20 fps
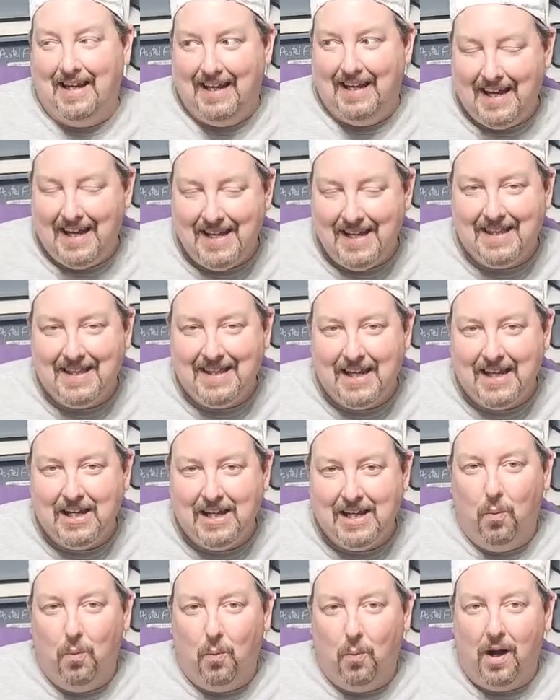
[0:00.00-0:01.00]
Anything you
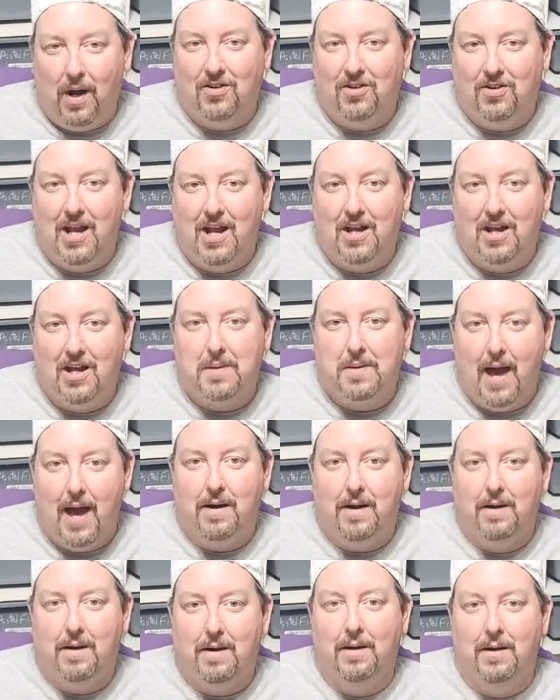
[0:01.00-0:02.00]
want to take the
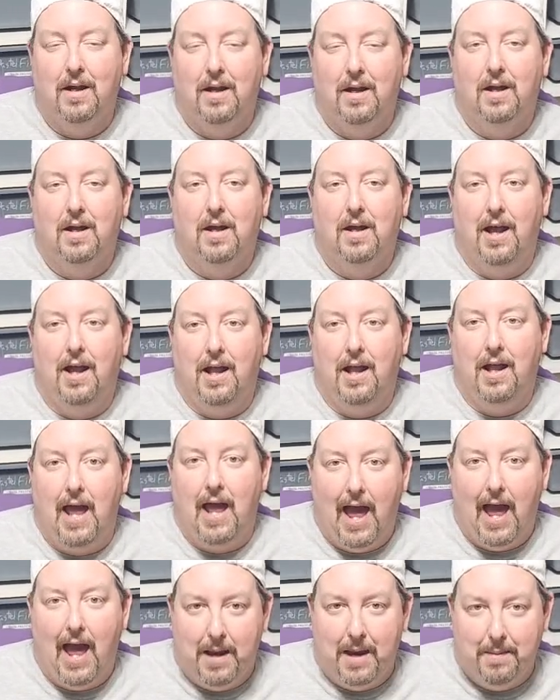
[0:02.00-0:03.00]
pattern and
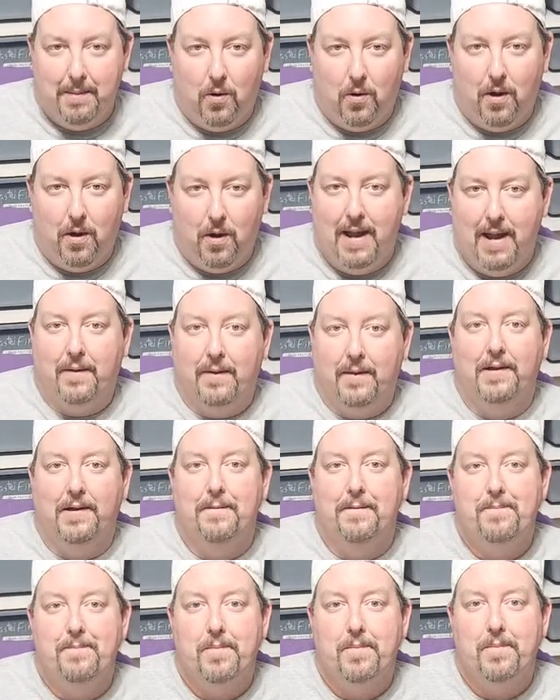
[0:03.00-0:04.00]
add more and mangle it.
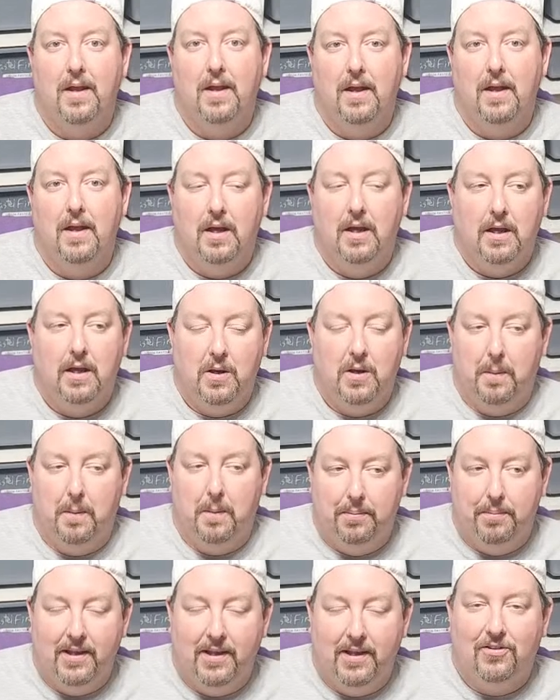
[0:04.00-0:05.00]
You know,
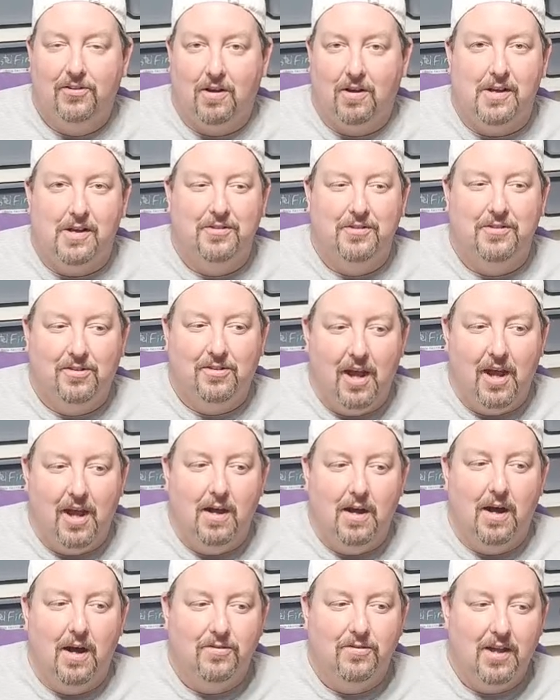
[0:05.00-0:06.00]
Blitz causes
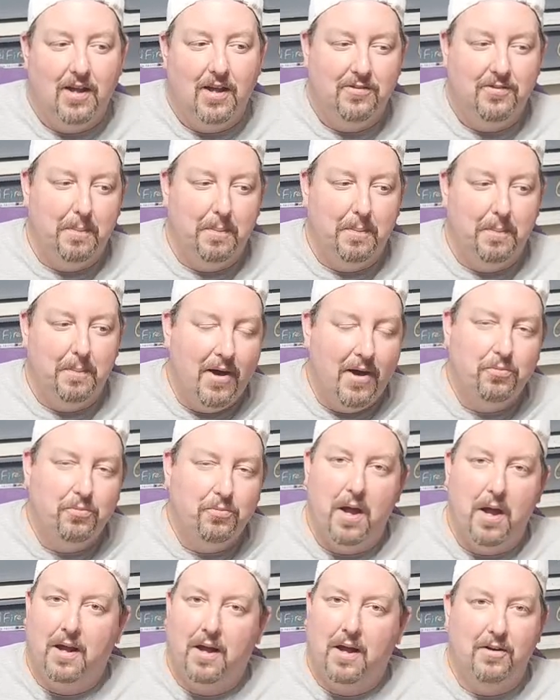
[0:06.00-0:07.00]
chaos. That's the best way
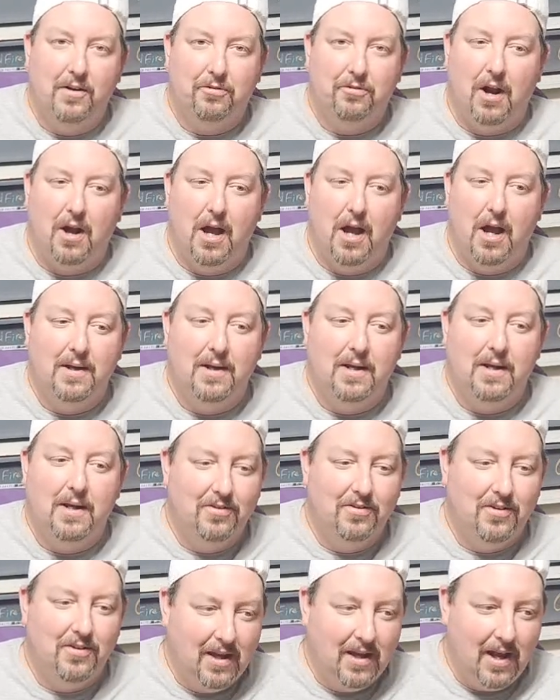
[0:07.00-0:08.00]
I can describe it. It is a
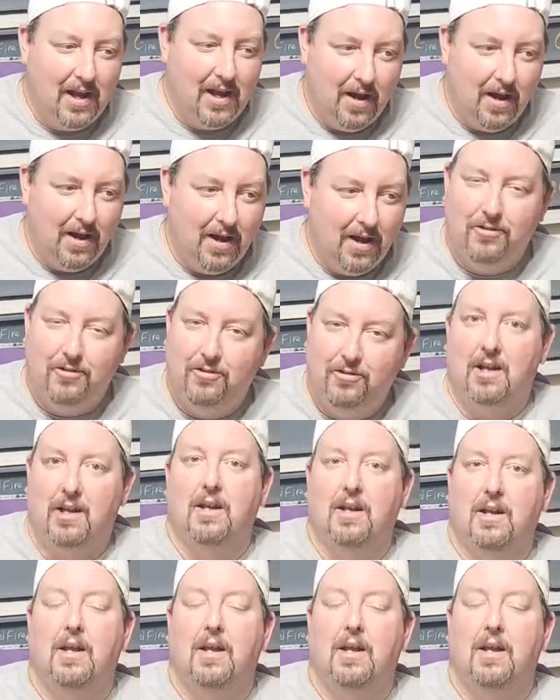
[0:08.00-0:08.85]
chaos gene.